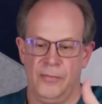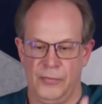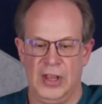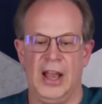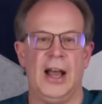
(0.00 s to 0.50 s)

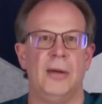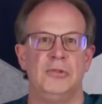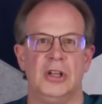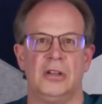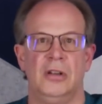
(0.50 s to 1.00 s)
the
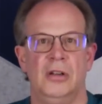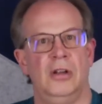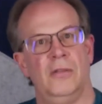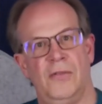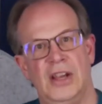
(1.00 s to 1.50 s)
object
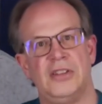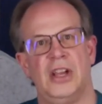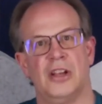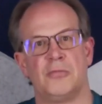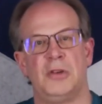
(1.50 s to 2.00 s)
facing
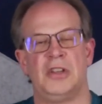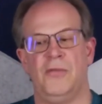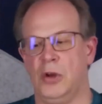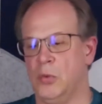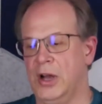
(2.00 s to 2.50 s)
a
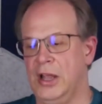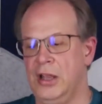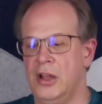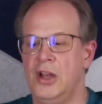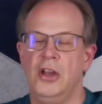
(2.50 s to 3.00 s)
specific way,
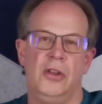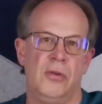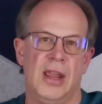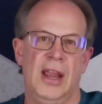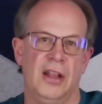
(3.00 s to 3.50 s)
you
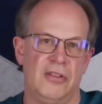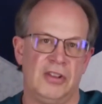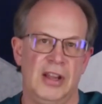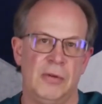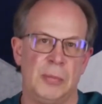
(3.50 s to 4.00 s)
can
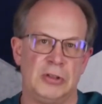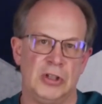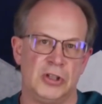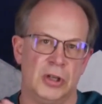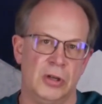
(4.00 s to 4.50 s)
save a
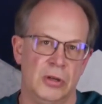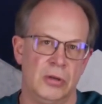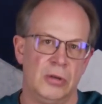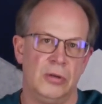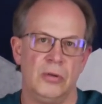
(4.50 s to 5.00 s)
position,
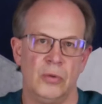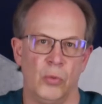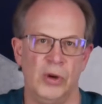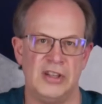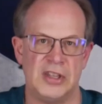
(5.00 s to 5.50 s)

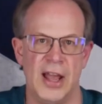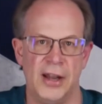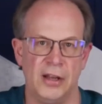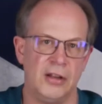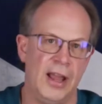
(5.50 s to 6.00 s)
reset
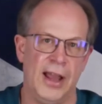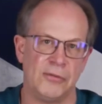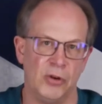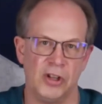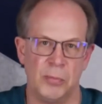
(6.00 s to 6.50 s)
it
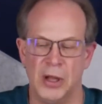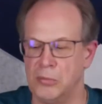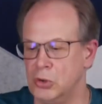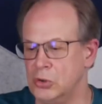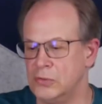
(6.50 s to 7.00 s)
after it's been
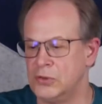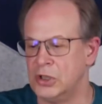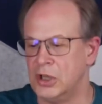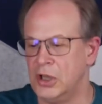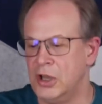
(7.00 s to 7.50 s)
moved.
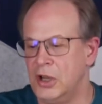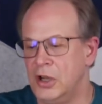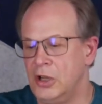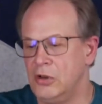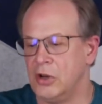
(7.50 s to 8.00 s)

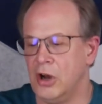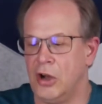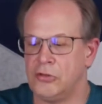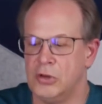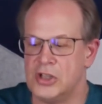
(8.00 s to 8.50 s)
You can
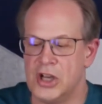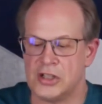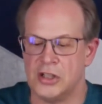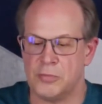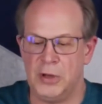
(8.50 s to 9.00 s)
also adjust
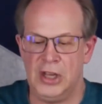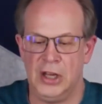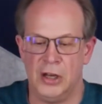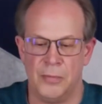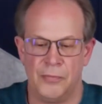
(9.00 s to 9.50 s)
the
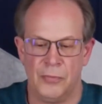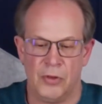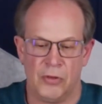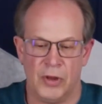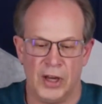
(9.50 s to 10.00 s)
speed,
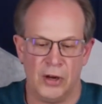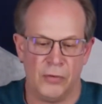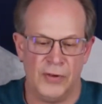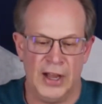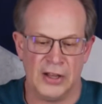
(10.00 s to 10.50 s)
so I can go
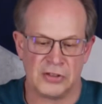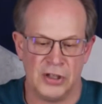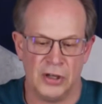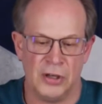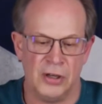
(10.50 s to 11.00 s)
faster,